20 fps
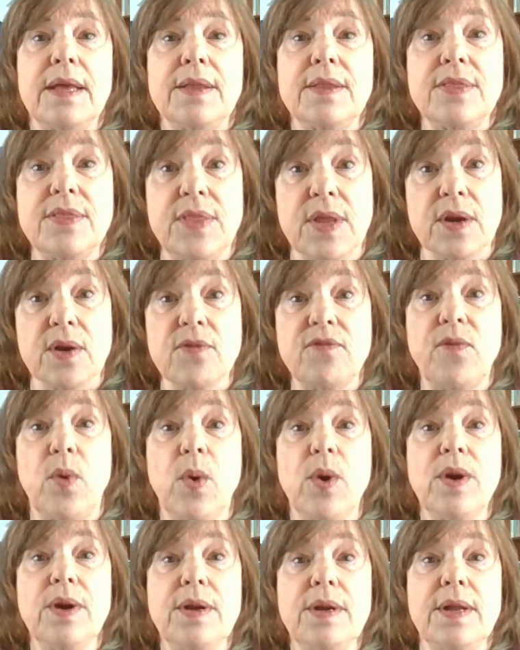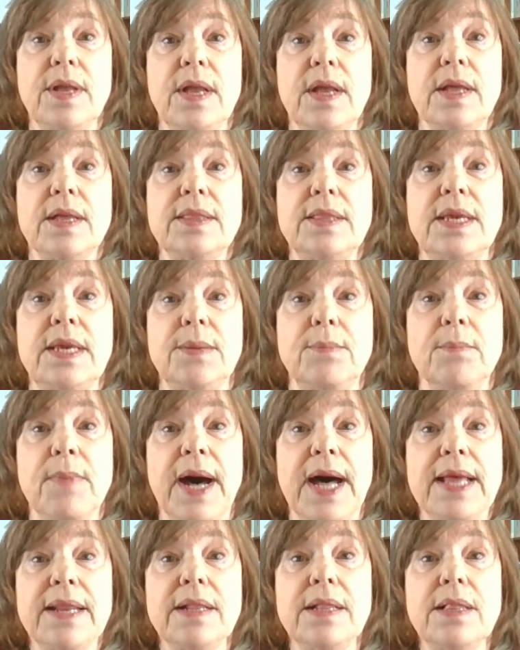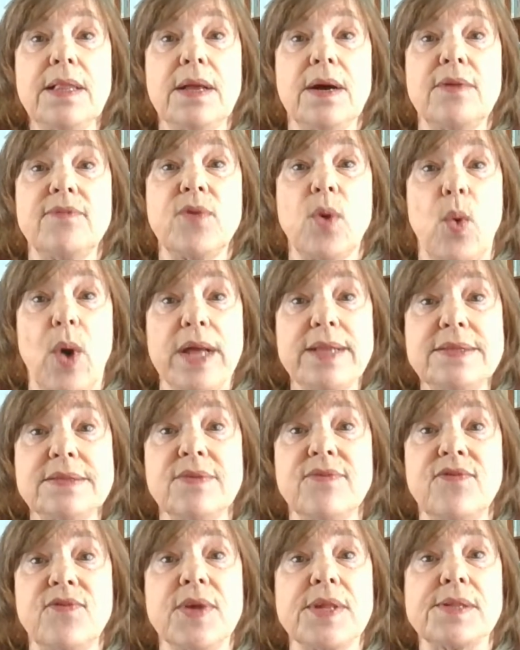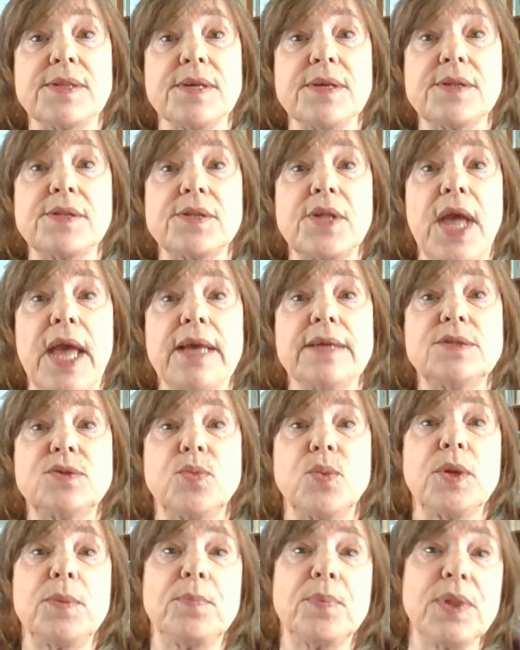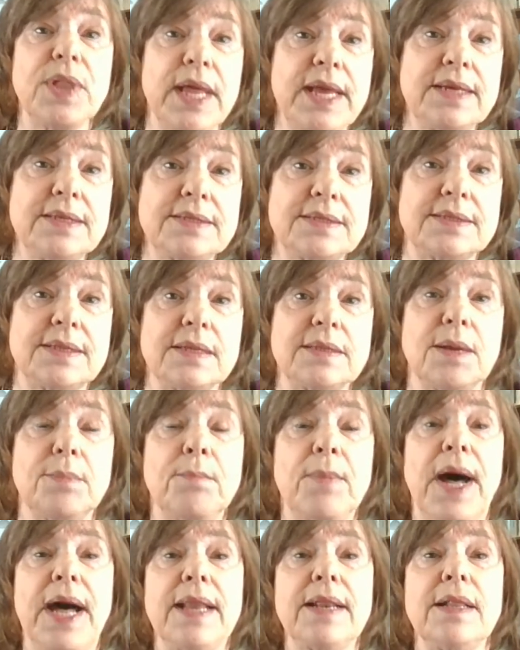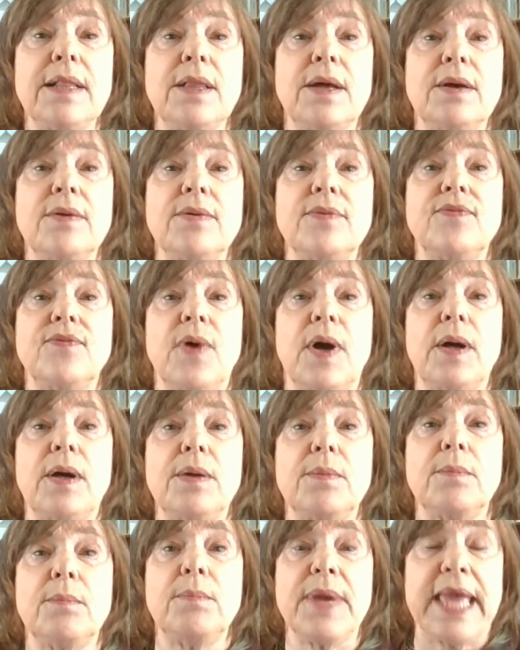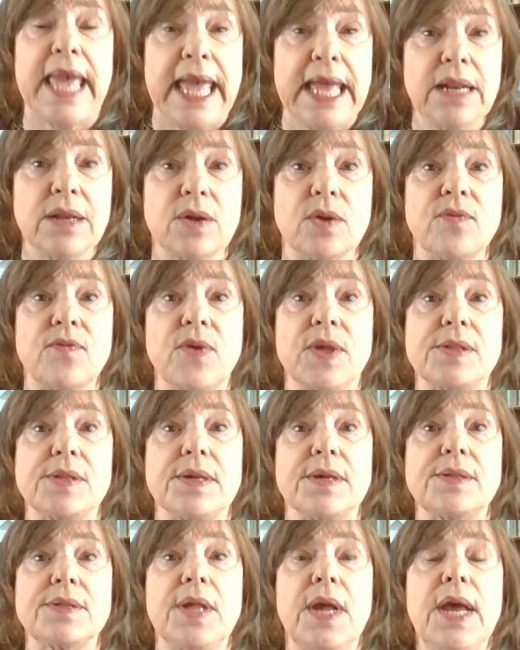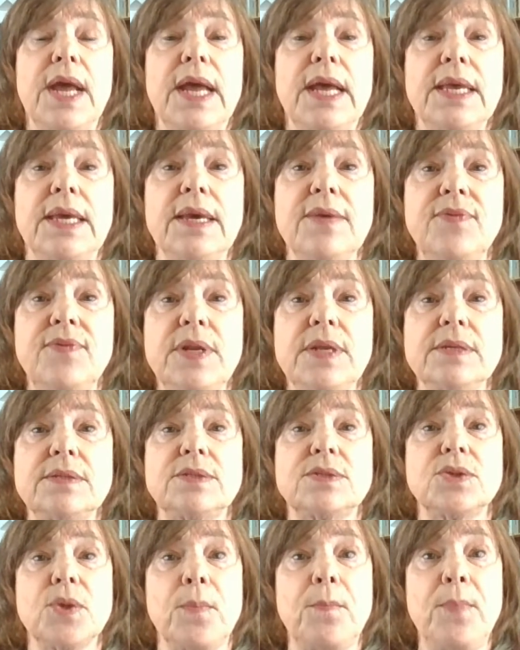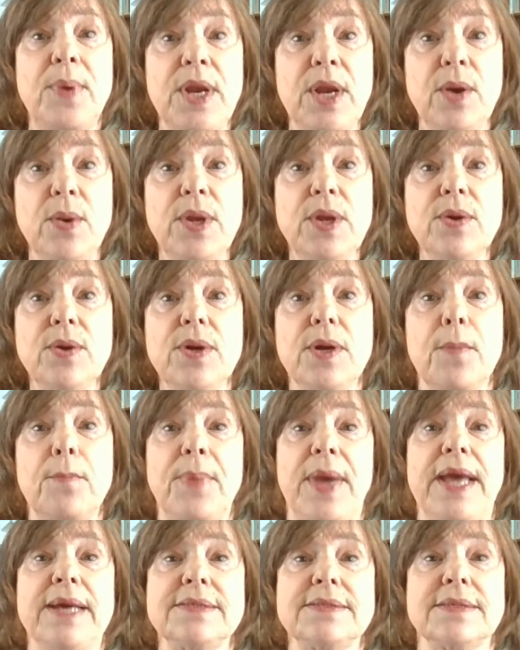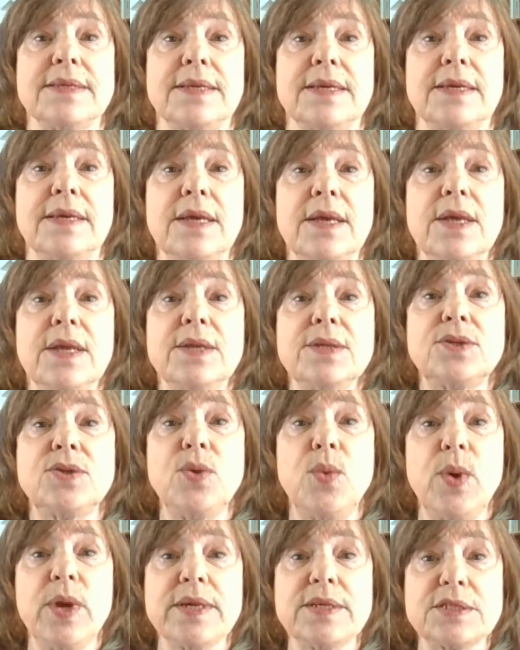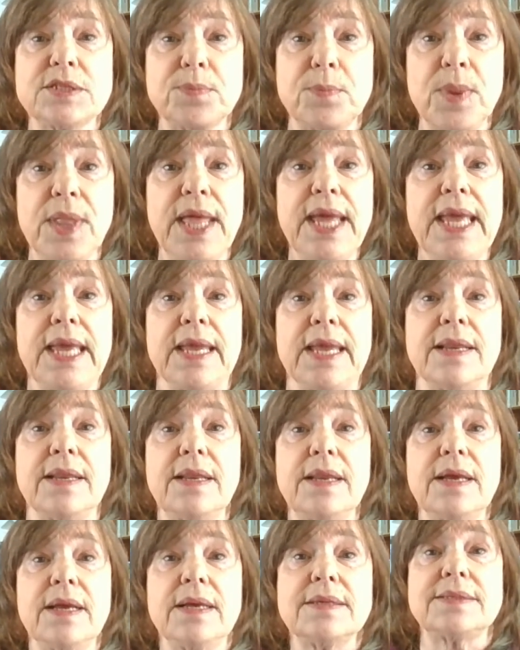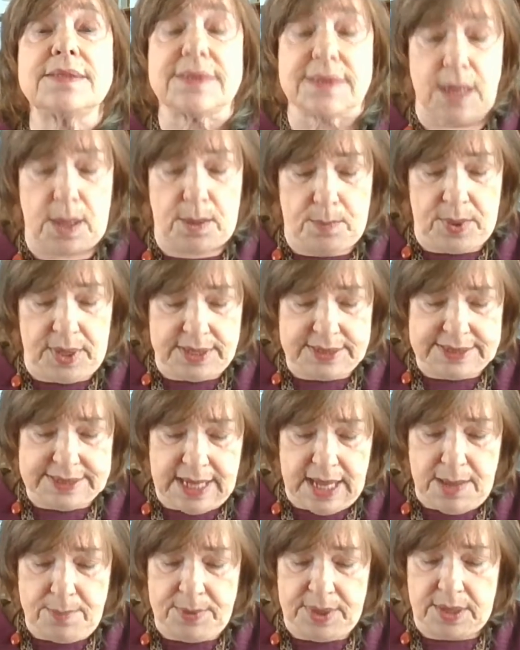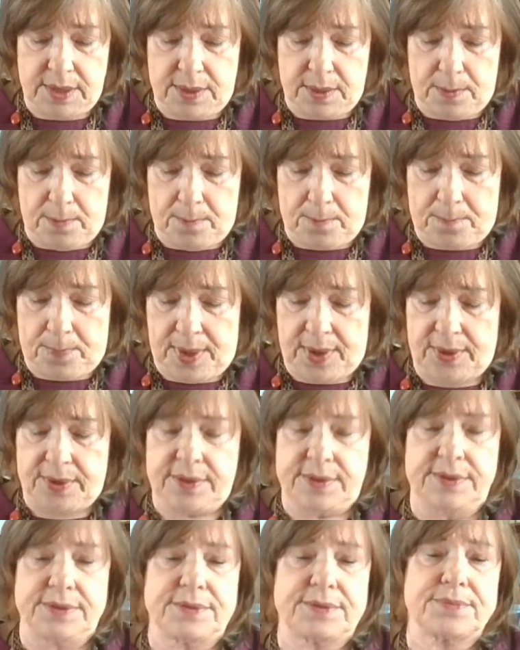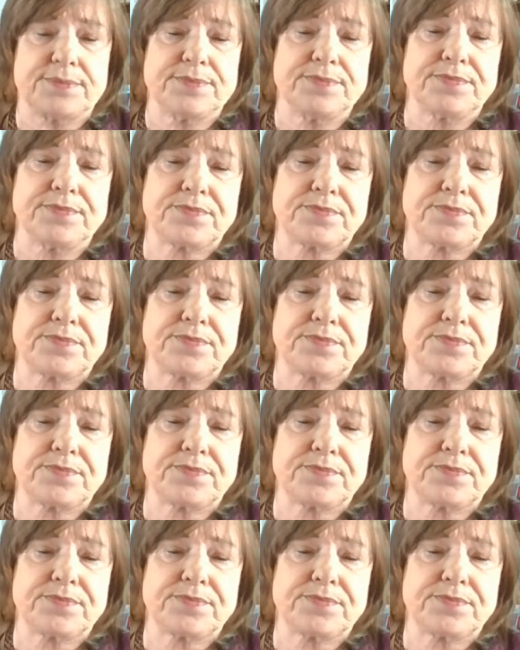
Therefore, the model of quantum physics has replaced the model of mechanical physics, given its superior capacity to explain subatomic particles.